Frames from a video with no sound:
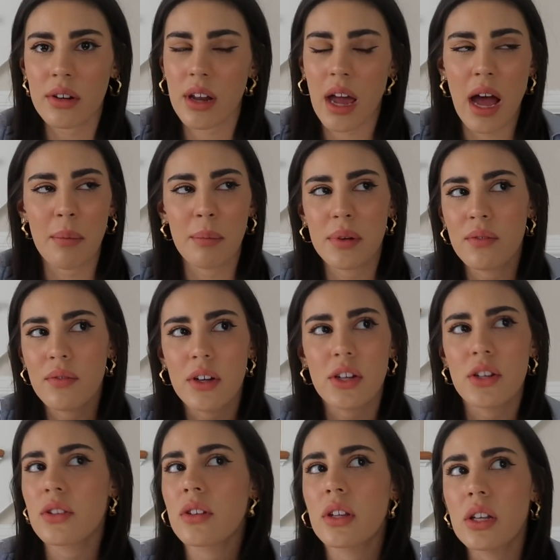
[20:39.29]
It happened
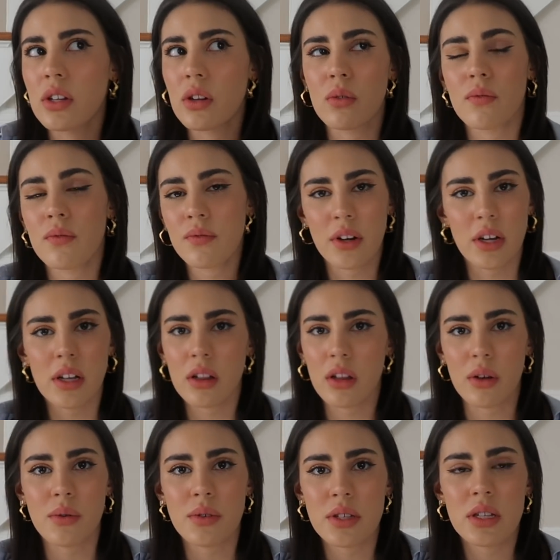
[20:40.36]
very, you know, very
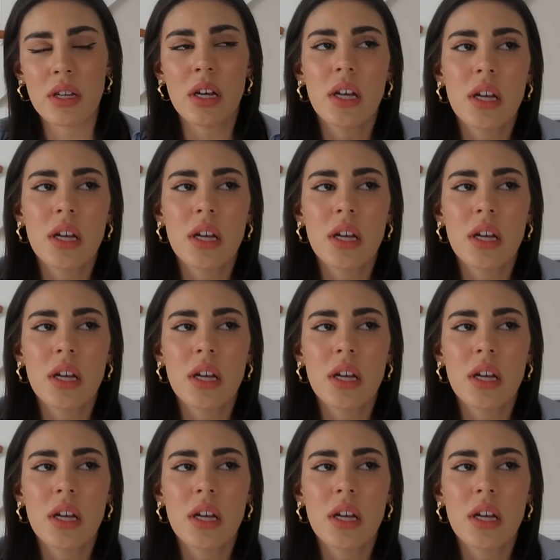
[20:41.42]
close